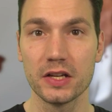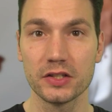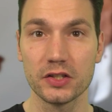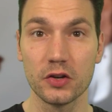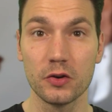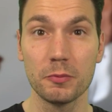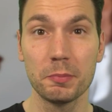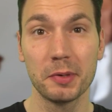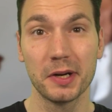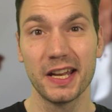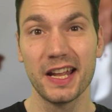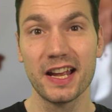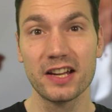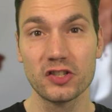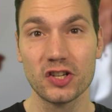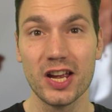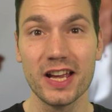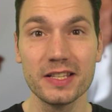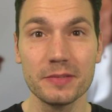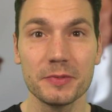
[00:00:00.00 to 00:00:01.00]
So
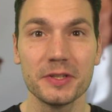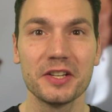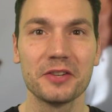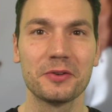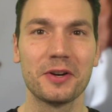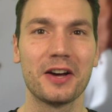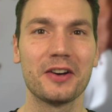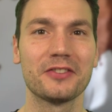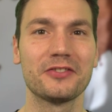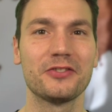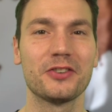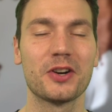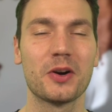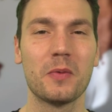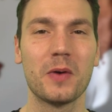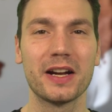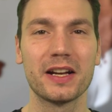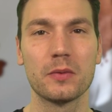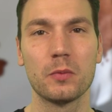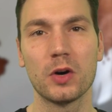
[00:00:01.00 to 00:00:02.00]
panache has been around for
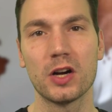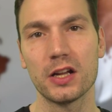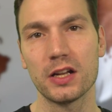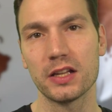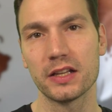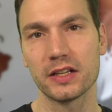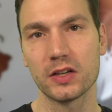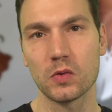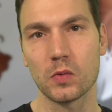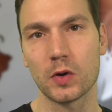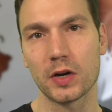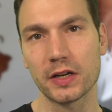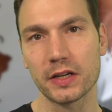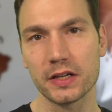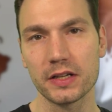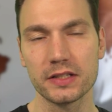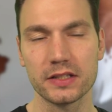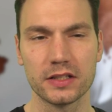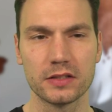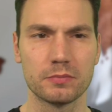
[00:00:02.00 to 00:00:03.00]
quite a while in
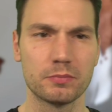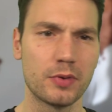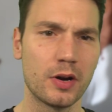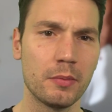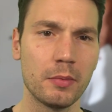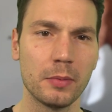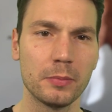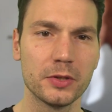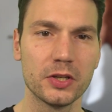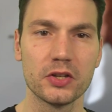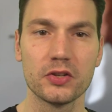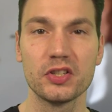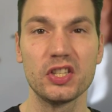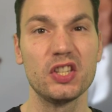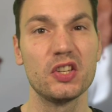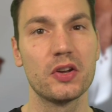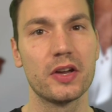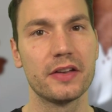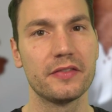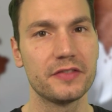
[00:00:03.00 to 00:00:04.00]
Quarkus, and probably
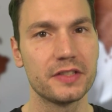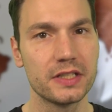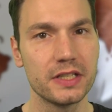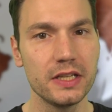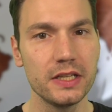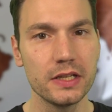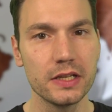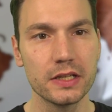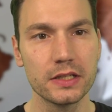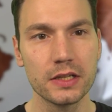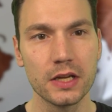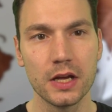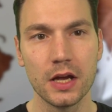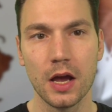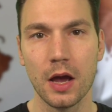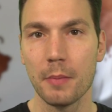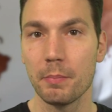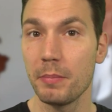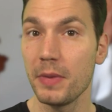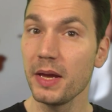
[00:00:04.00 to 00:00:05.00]
you have seen it.
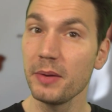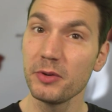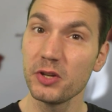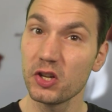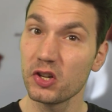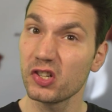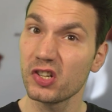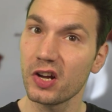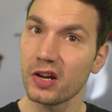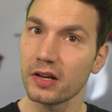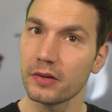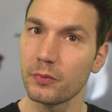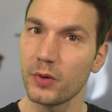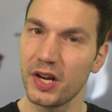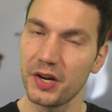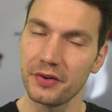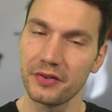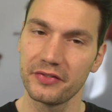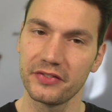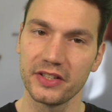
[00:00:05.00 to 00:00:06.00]
Maybe you're not
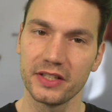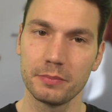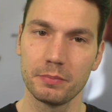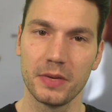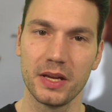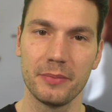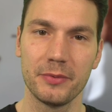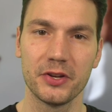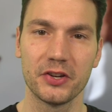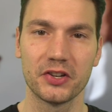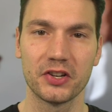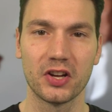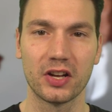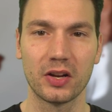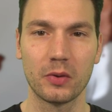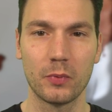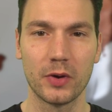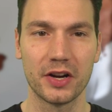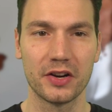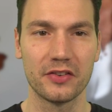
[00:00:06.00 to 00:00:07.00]
aware of it, maybe you're not
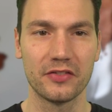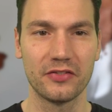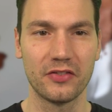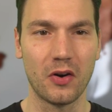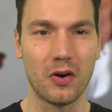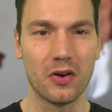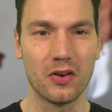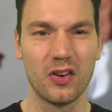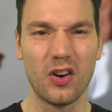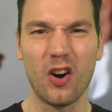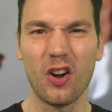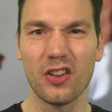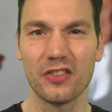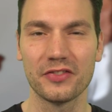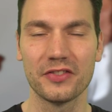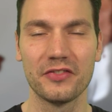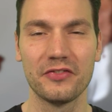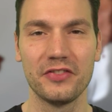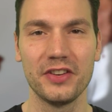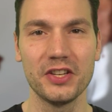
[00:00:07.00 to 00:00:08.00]
aware of all of
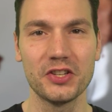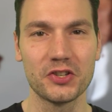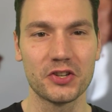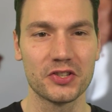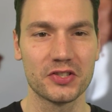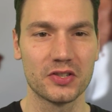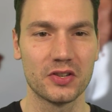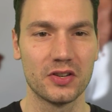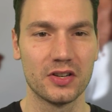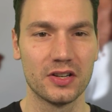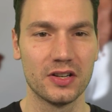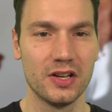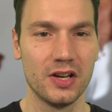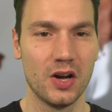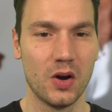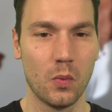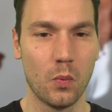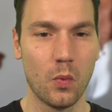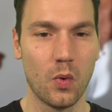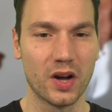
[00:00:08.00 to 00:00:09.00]
the features or
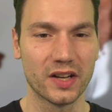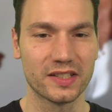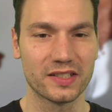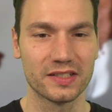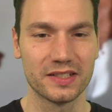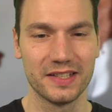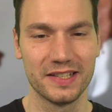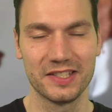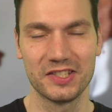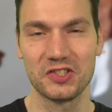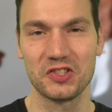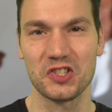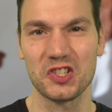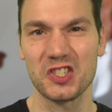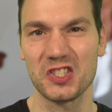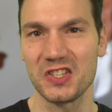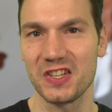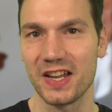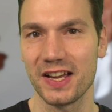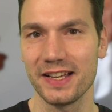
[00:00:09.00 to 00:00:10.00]
what is
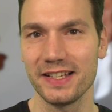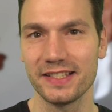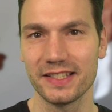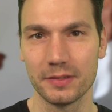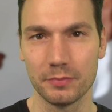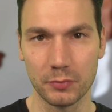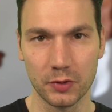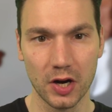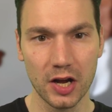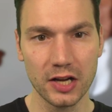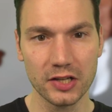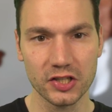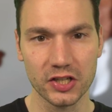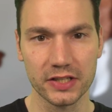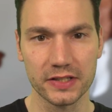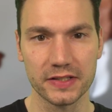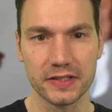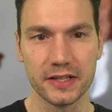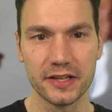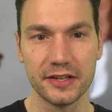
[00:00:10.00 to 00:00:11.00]
just nice in
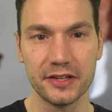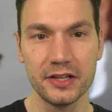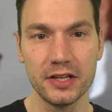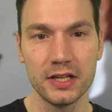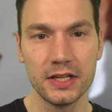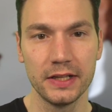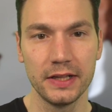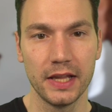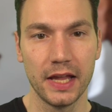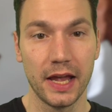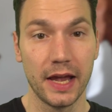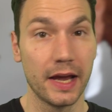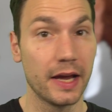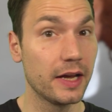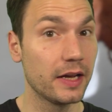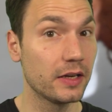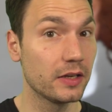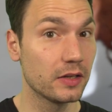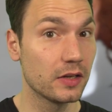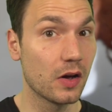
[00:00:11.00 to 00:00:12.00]
projects there.
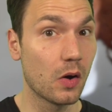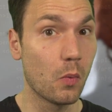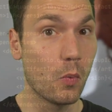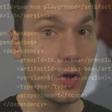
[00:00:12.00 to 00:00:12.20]
And